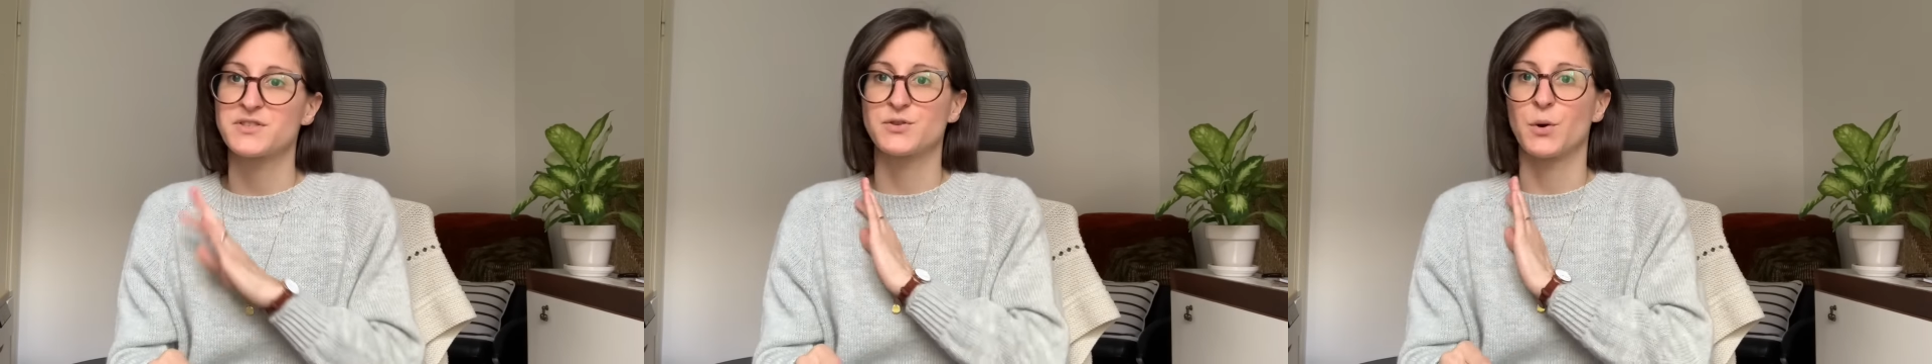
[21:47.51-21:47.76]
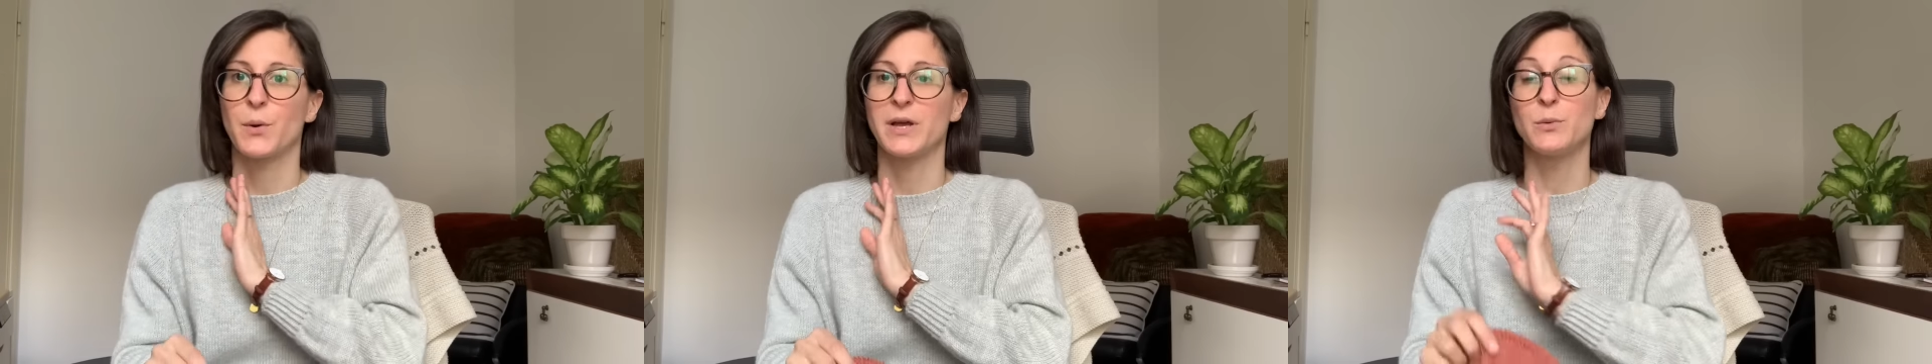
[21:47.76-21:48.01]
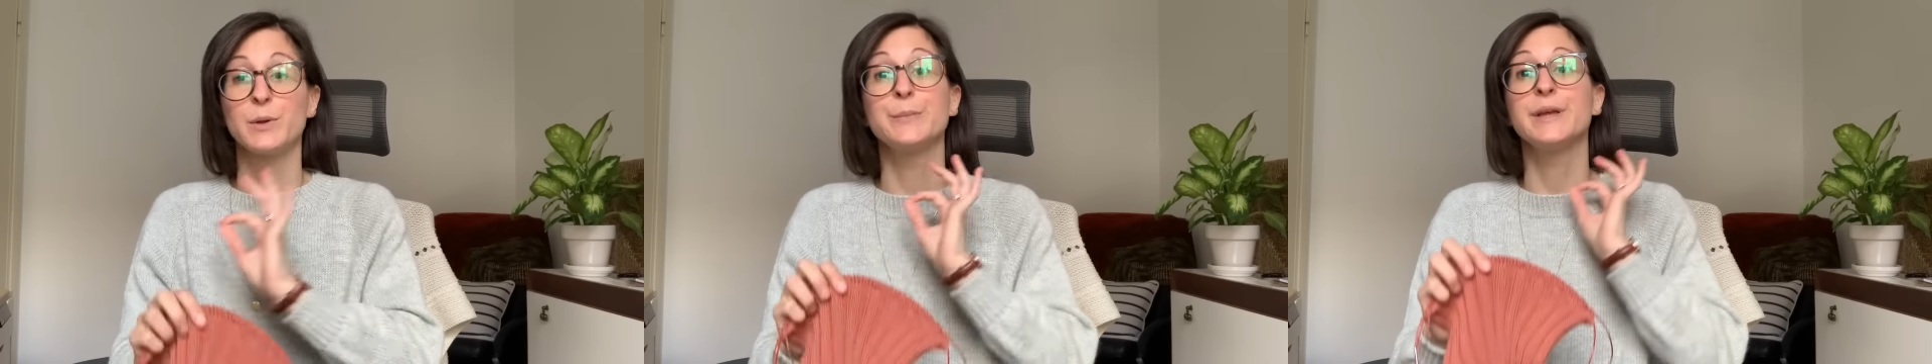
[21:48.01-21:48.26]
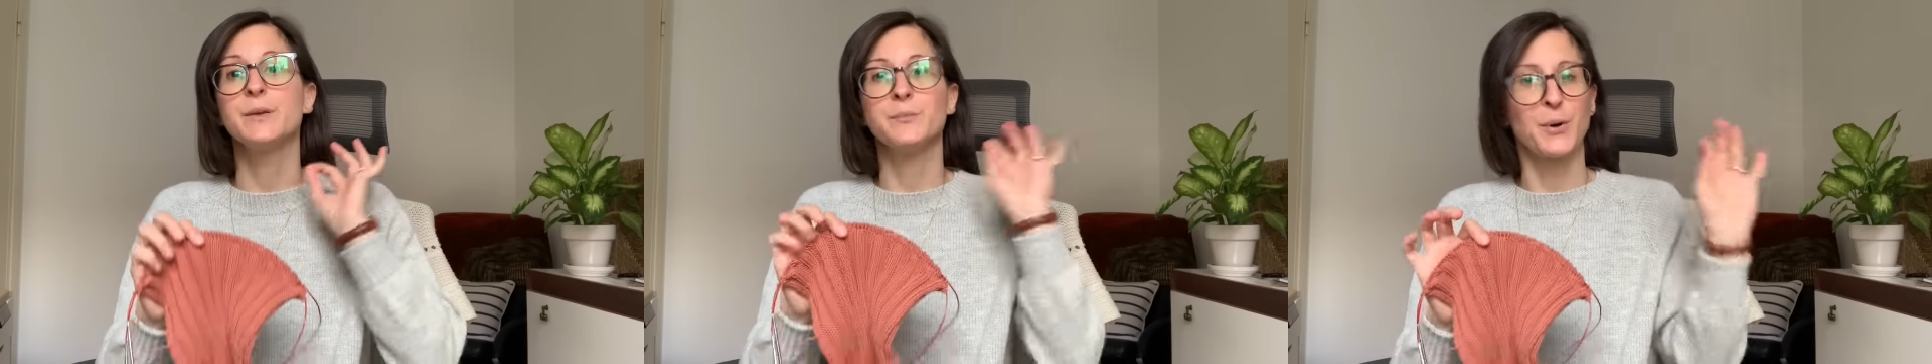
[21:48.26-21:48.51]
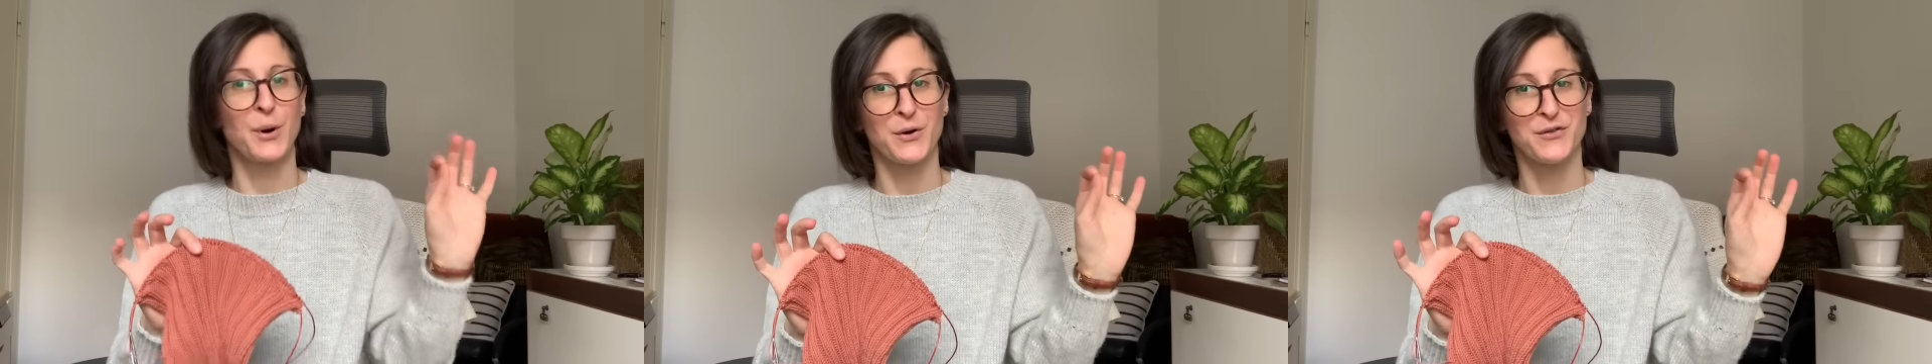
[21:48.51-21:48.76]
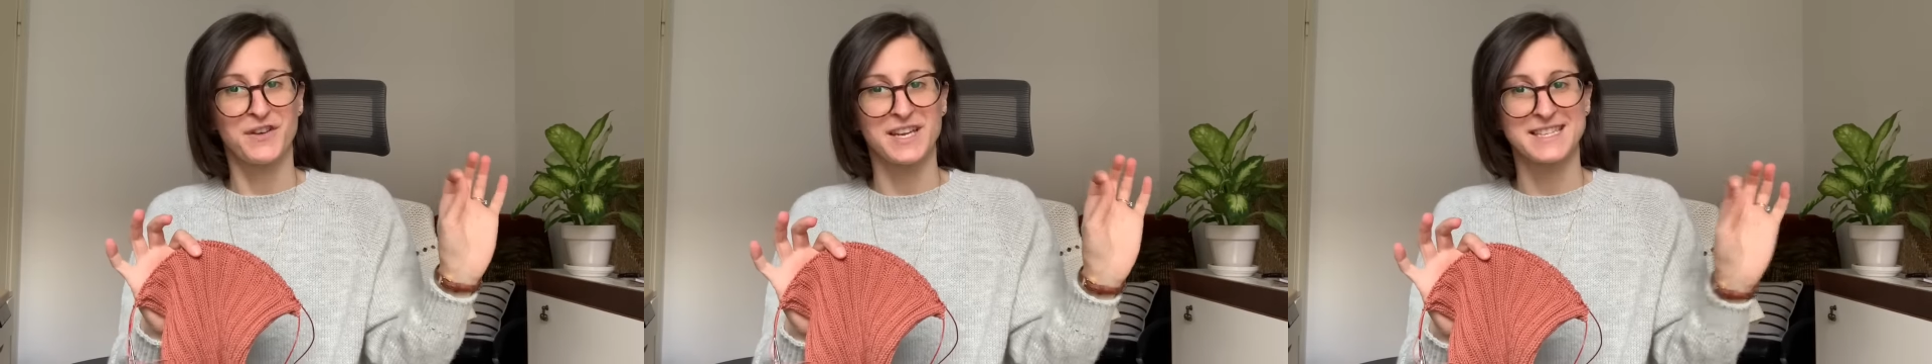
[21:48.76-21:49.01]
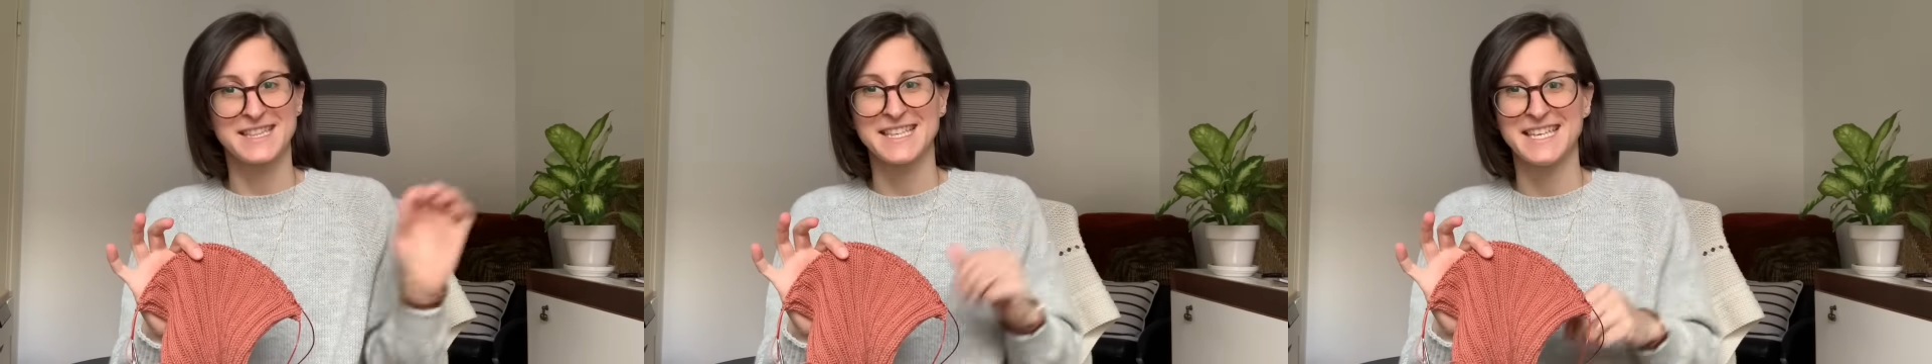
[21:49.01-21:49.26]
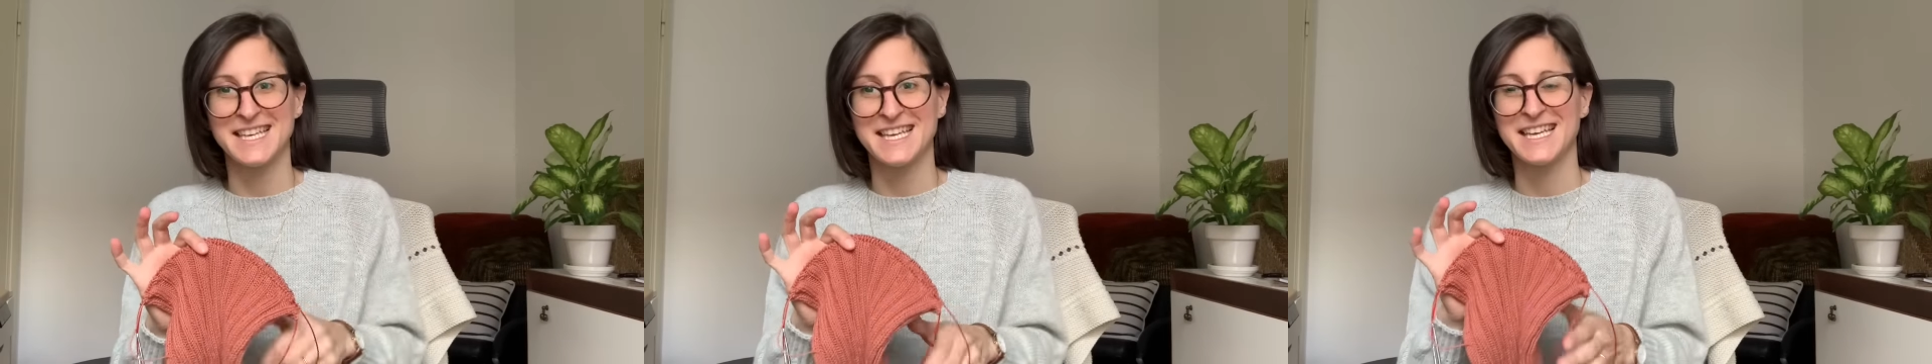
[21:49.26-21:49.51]
so it will be
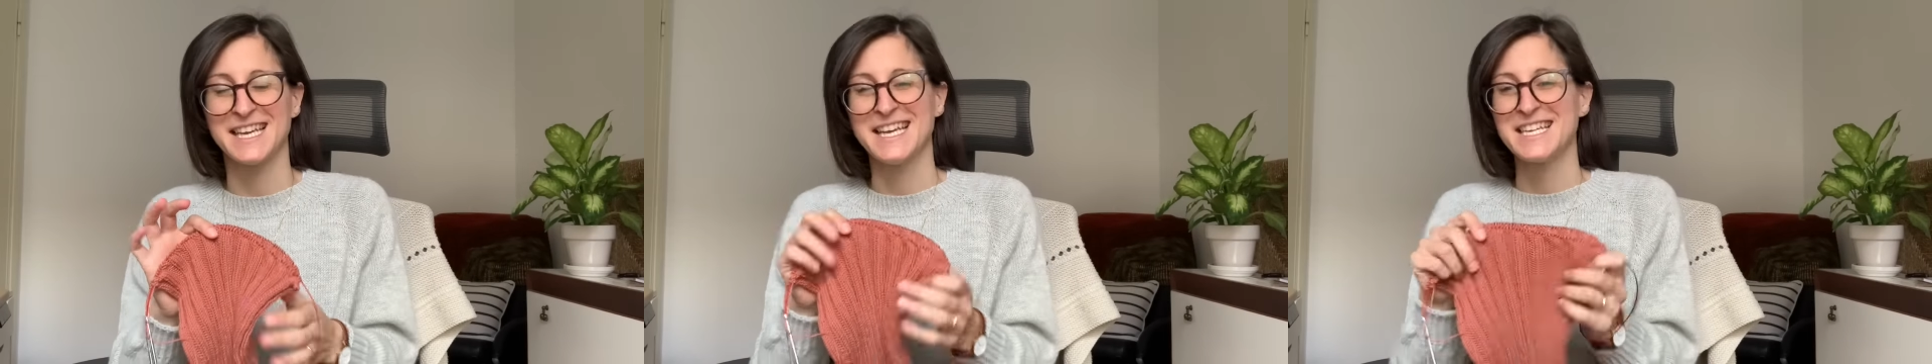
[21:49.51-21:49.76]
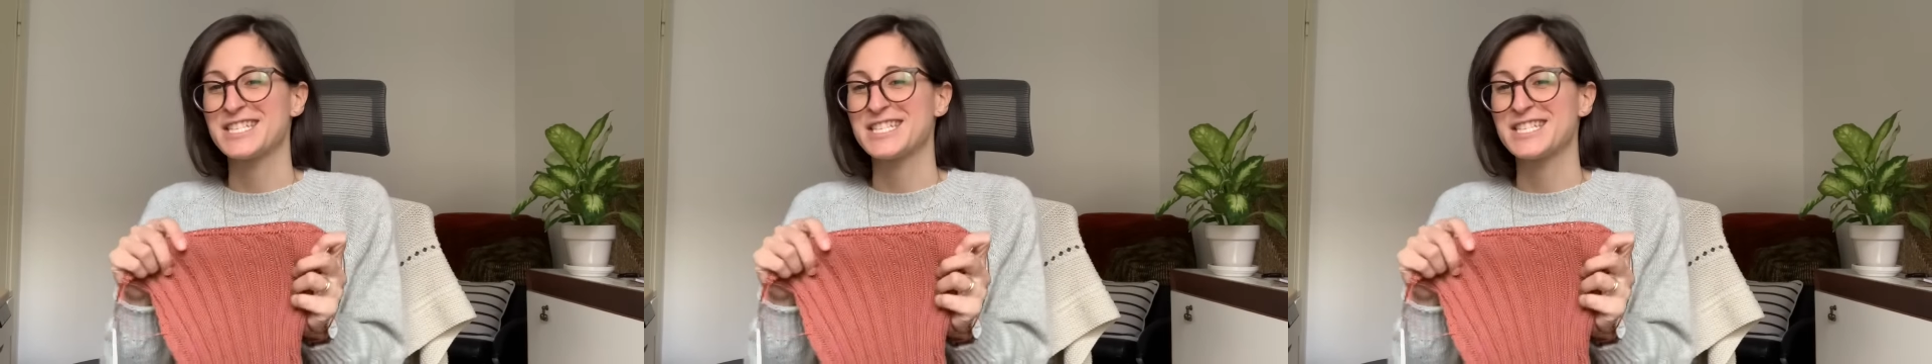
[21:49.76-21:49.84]
perfectly